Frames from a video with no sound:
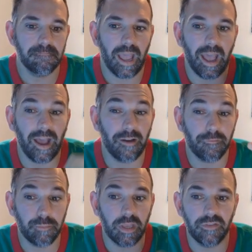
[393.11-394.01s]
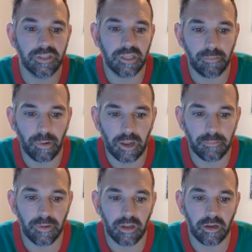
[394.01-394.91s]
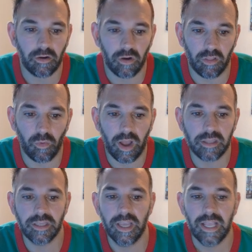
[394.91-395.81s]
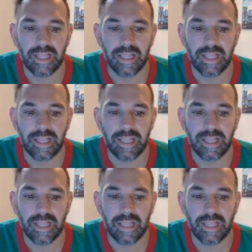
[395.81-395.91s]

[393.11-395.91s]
PVC piping or otherwise,